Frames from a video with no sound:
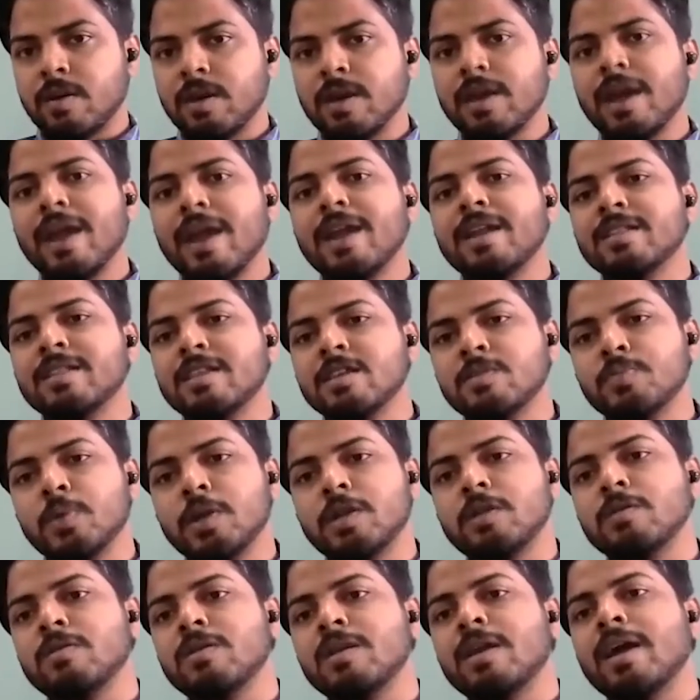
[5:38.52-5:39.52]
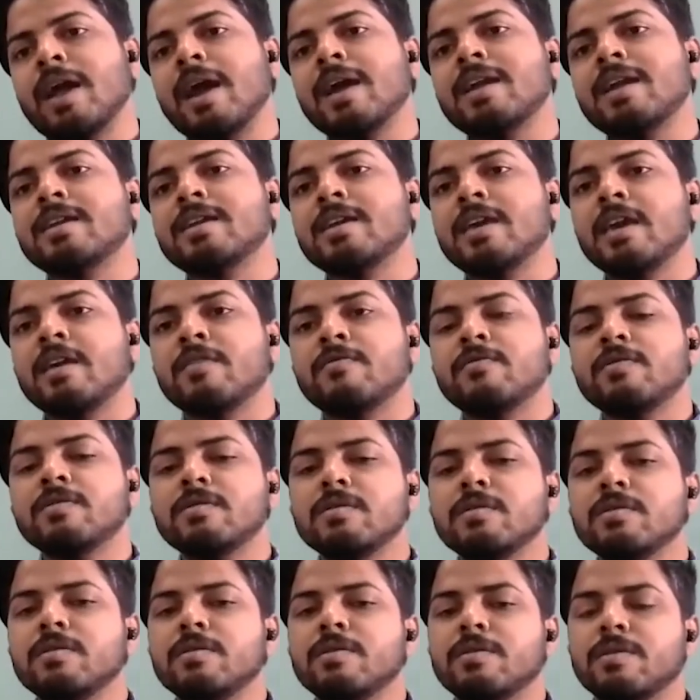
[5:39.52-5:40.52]
Okay, and this particular act gave
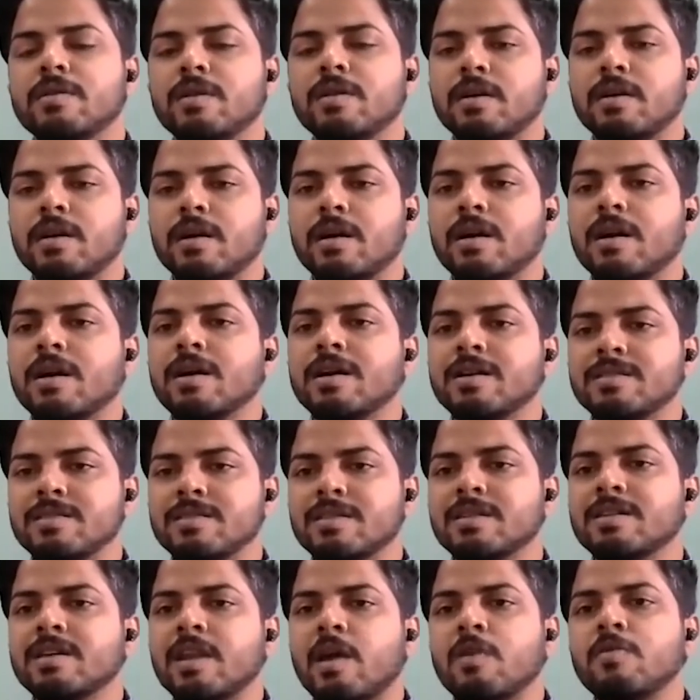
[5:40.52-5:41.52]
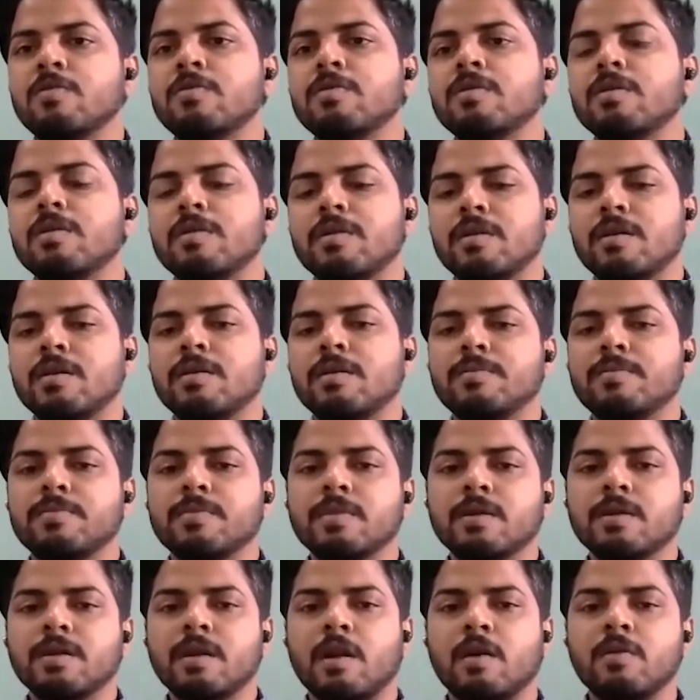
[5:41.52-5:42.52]
the
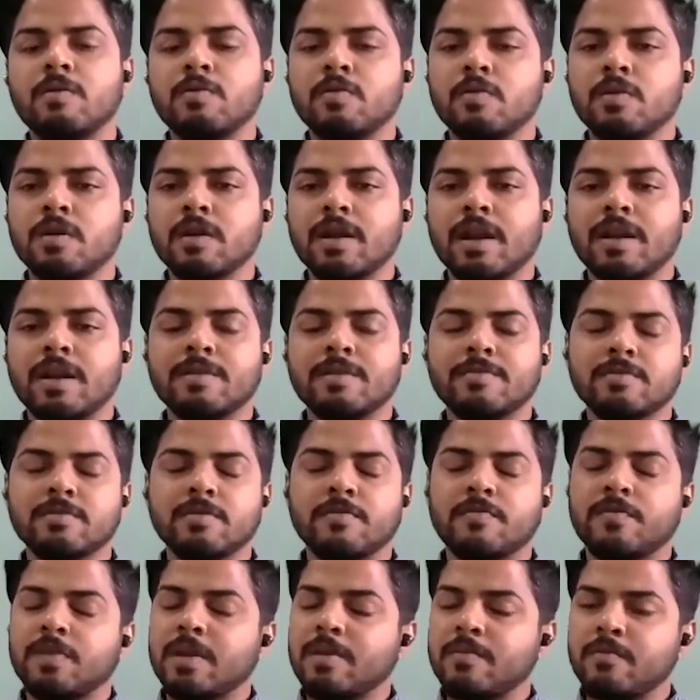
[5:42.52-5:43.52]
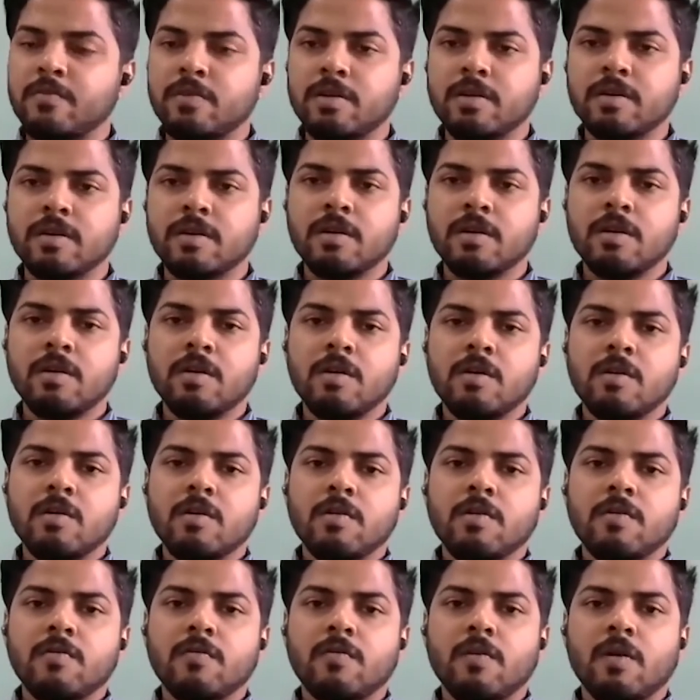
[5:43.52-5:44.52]
groundwork and the framework
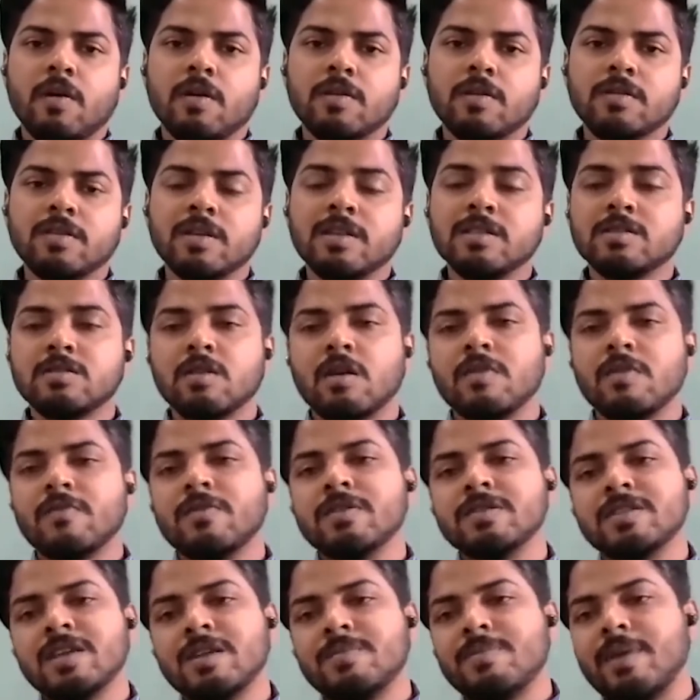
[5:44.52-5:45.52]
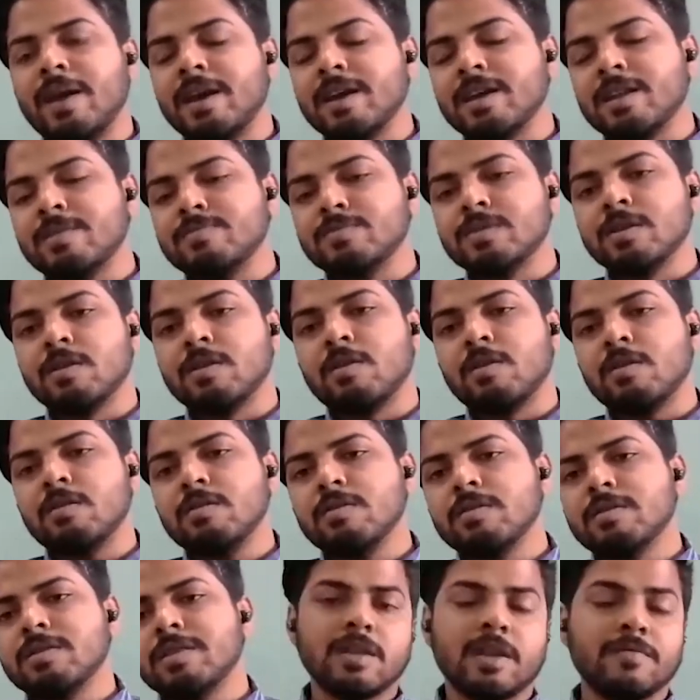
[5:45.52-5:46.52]
for the insolvency and bankruptcy
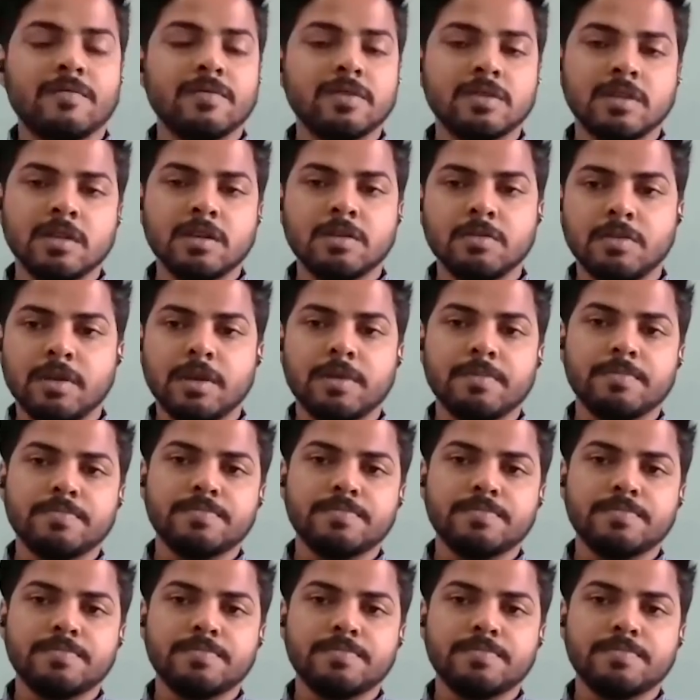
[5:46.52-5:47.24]
law that we see today.